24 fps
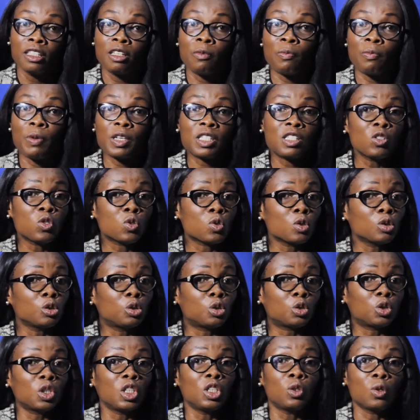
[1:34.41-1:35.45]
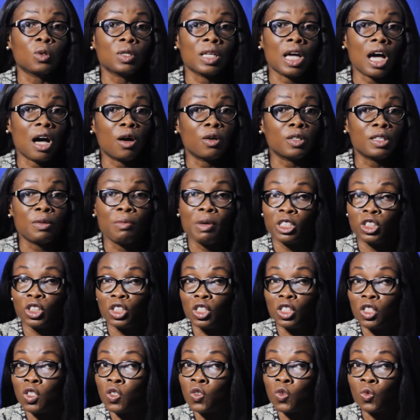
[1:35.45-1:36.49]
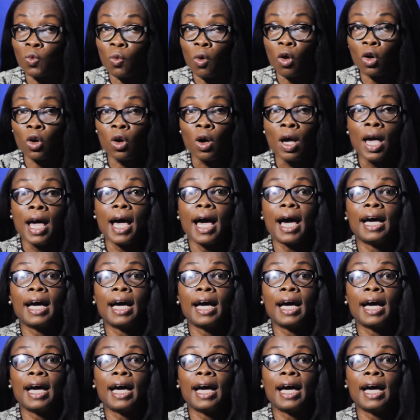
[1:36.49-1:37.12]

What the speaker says: The person is not trained on how the machines work,